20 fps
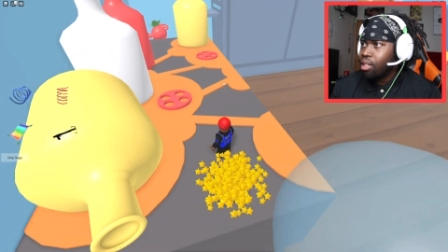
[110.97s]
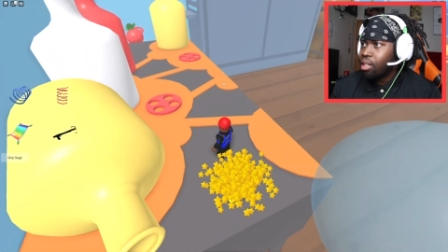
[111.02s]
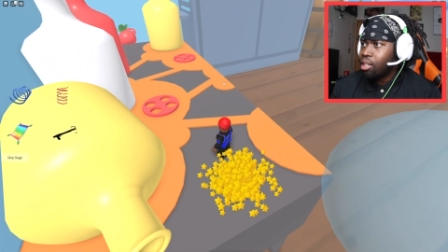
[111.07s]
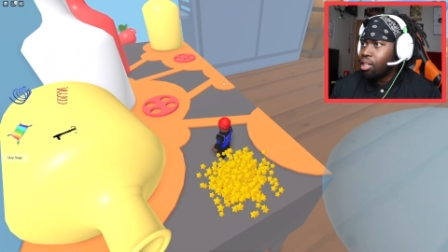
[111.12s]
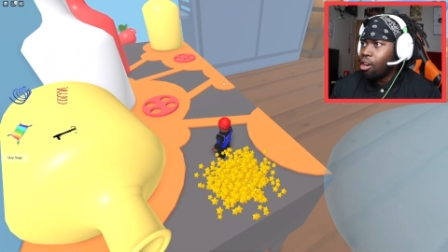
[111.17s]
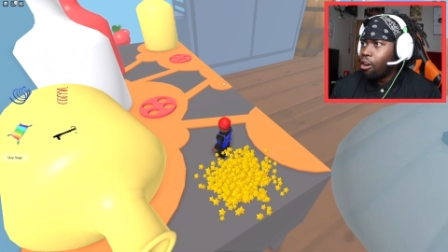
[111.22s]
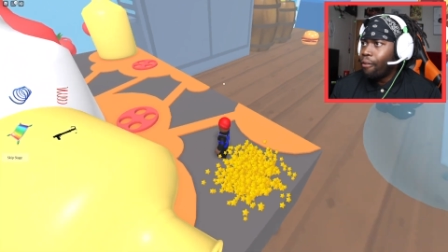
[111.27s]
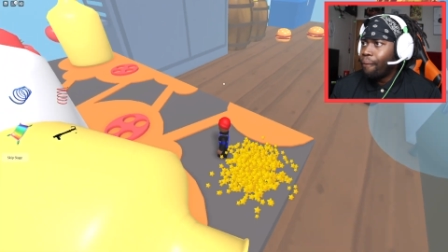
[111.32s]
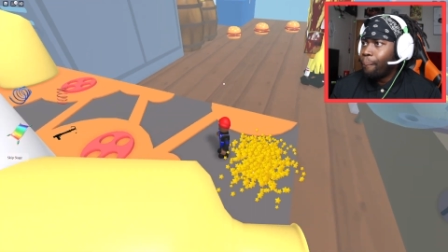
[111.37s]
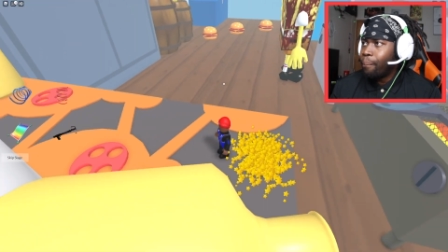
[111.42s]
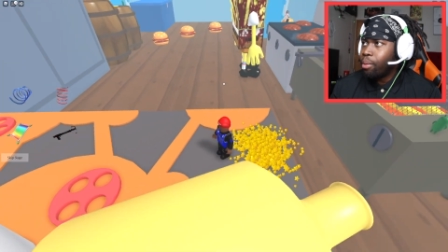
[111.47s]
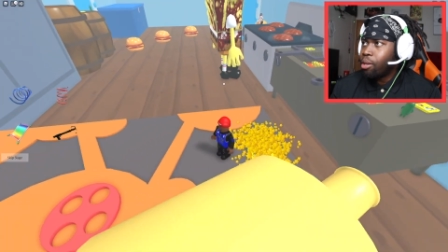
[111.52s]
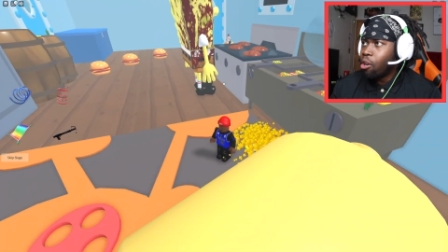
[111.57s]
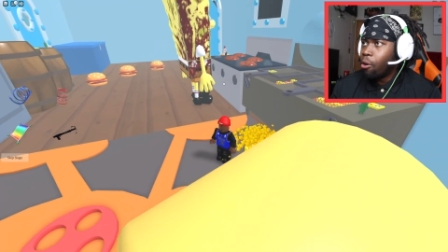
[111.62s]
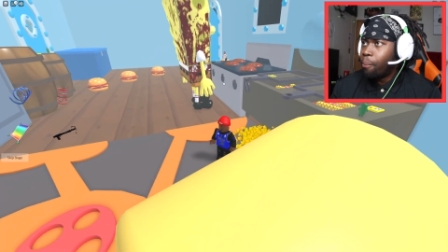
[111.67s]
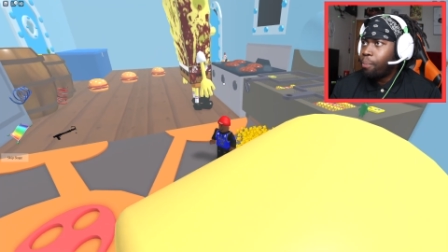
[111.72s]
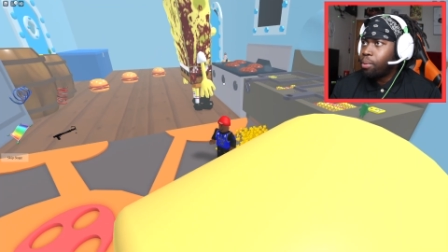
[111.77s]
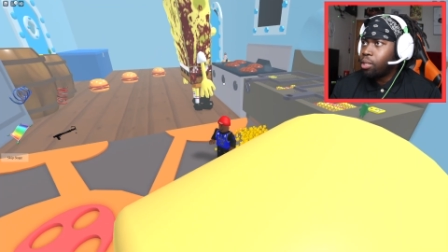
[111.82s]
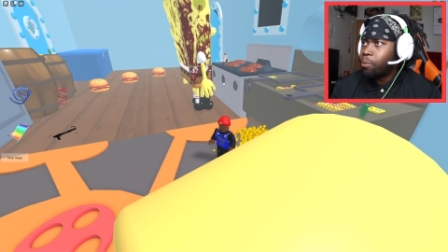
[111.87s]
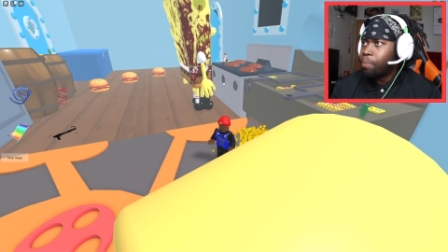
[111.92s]
Yo,
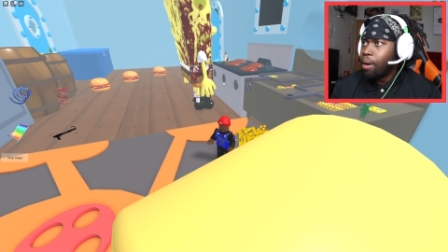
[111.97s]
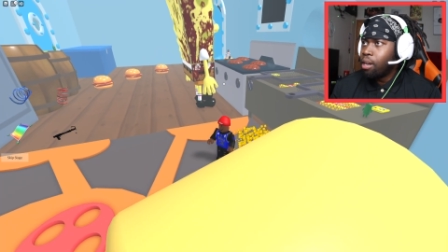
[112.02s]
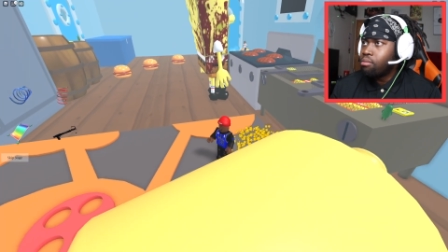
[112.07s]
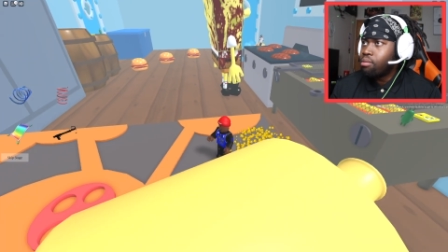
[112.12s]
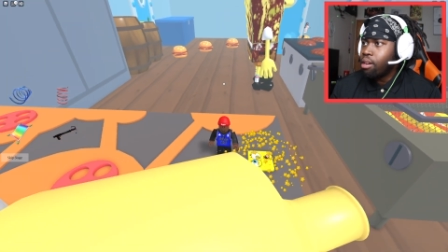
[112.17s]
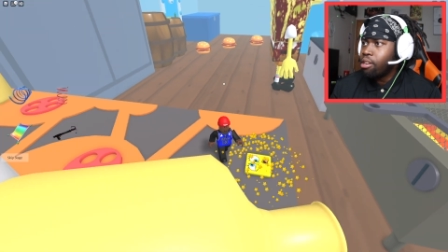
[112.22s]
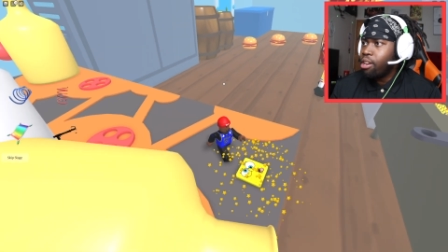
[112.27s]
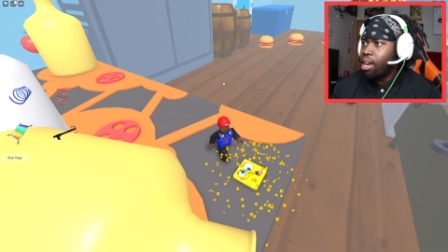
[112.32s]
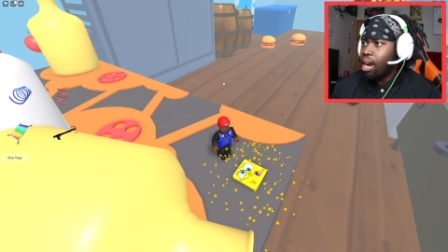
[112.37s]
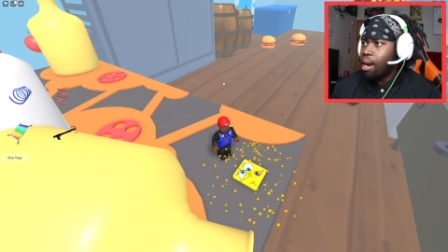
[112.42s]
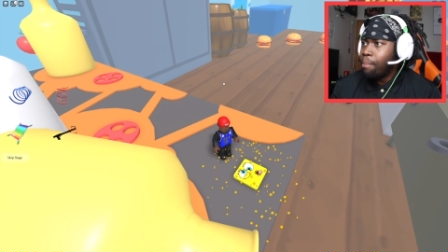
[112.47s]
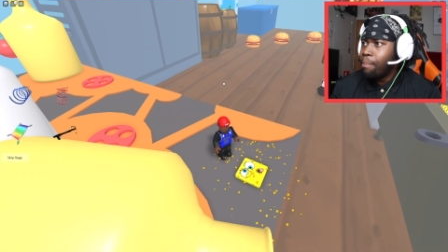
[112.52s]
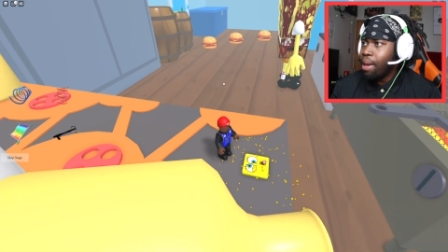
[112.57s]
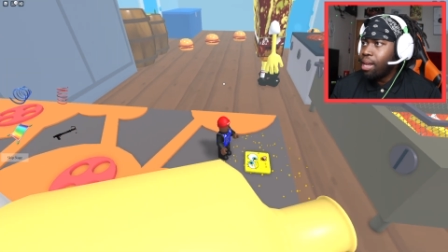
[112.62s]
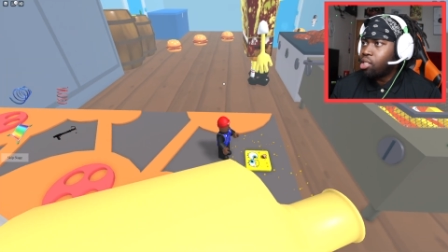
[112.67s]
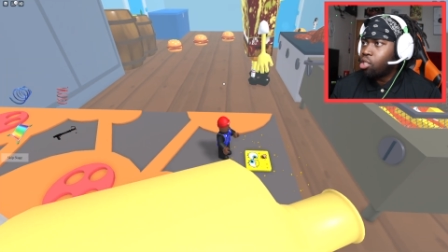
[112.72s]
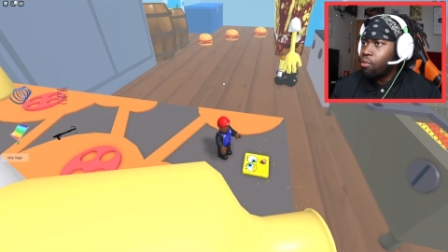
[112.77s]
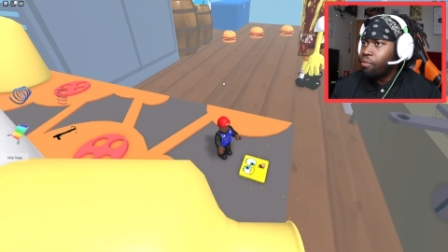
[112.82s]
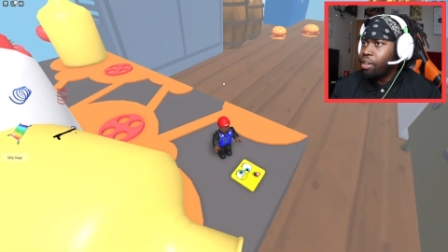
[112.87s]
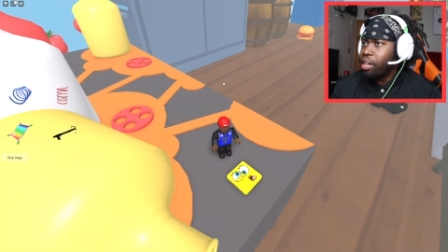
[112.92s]
yo, SpongeBob, you got a
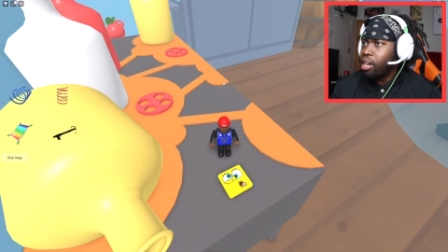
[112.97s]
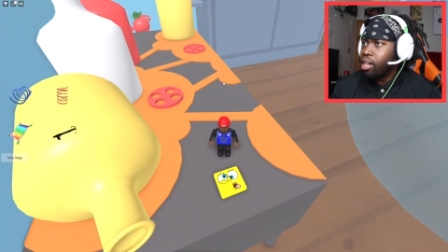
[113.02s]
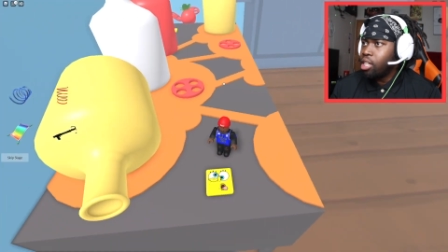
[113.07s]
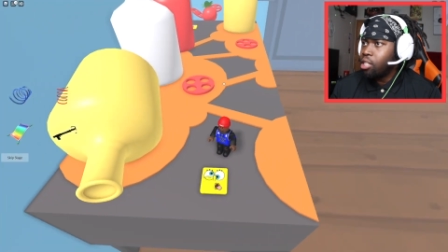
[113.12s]
mess over here.